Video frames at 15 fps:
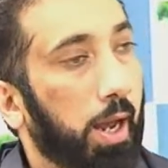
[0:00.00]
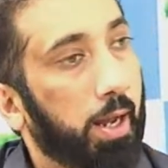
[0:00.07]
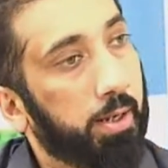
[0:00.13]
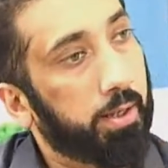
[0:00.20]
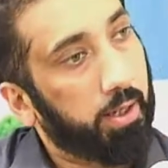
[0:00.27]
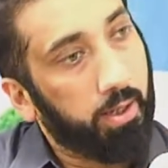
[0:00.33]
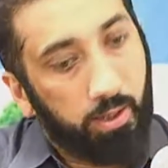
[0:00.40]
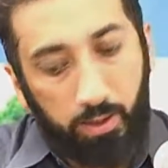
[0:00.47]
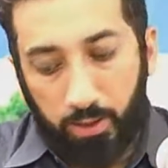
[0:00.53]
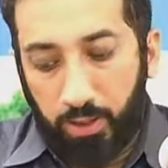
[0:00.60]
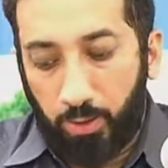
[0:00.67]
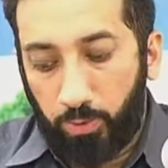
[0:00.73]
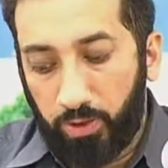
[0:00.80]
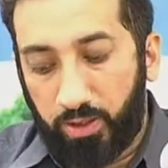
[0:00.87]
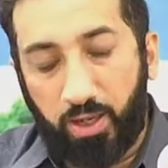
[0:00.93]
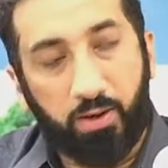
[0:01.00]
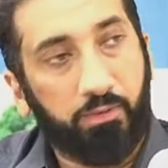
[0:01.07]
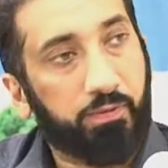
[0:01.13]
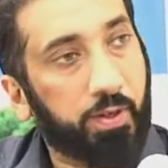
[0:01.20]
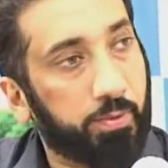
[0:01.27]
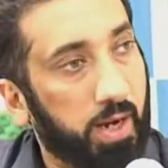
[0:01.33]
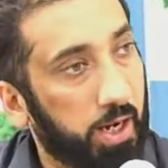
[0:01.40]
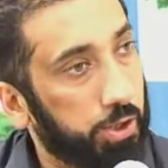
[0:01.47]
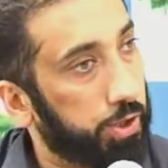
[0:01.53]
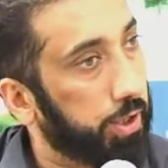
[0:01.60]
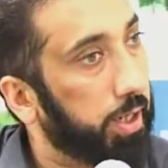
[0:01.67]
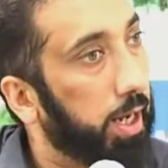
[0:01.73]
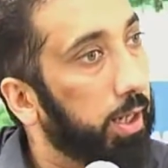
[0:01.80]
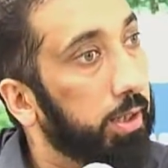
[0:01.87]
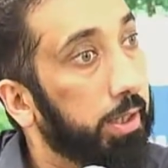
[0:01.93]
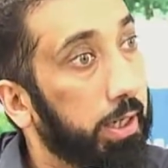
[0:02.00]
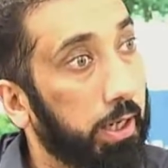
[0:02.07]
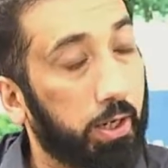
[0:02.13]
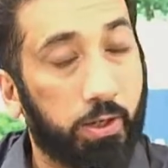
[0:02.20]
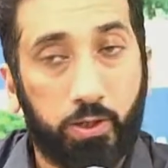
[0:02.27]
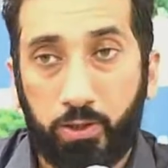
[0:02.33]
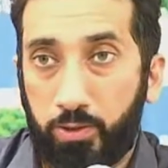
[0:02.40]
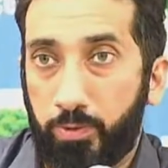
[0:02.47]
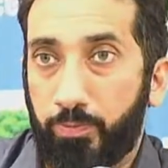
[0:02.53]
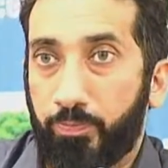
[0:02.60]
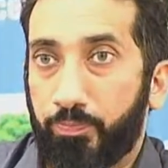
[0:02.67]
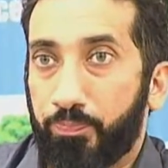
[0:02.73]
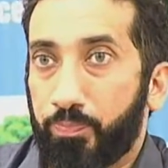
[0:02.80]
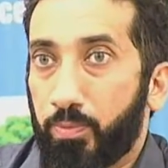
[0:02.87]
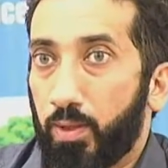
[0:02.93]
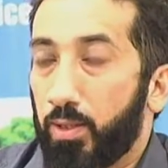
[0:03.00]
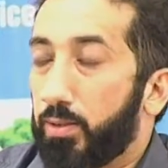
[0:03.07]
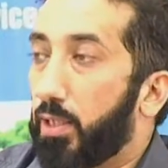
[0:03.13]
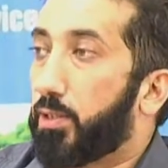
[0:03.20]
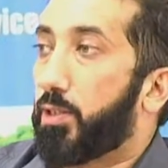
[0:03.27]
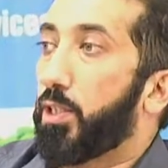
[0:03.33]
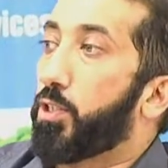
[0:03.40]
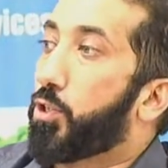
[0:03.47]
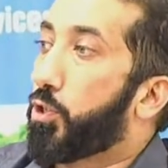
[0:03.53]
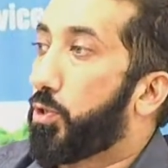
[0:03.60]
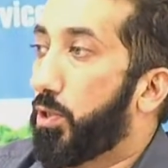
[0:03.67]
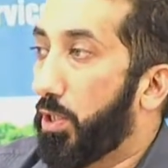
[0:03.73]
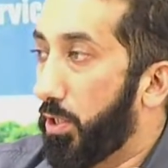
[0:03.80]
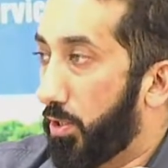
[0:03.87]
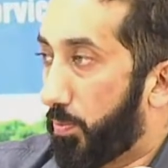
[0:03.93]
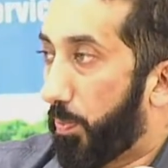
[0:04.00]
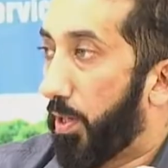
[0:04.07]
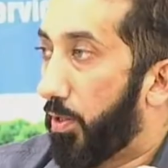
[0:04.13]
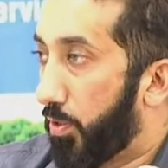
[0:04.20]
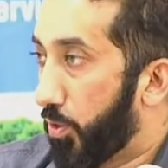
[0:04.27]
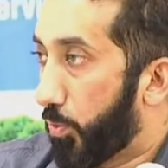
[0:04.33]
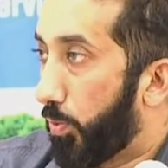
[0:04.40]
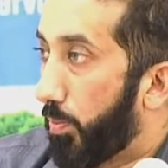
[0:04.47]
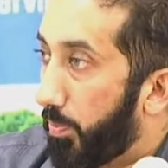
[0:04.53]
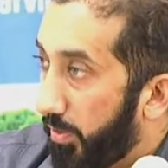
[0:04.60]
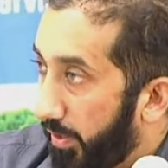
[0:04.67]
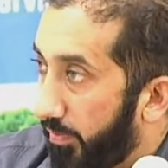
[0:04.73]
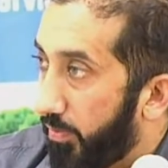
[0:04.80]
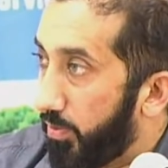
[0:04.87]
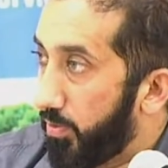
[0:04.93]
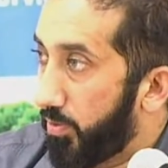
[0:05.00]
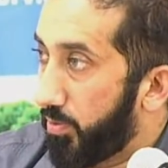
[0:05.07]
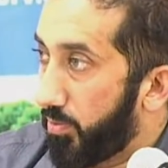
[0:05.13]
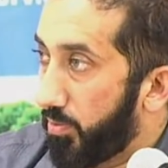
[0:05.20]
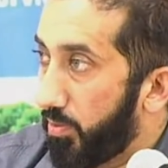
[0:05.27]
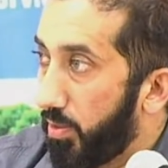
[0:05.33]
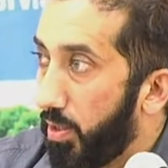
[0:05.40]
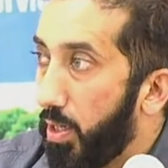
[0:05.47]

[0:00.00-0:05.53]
And then Allah will give the rationale here that these parents were believers.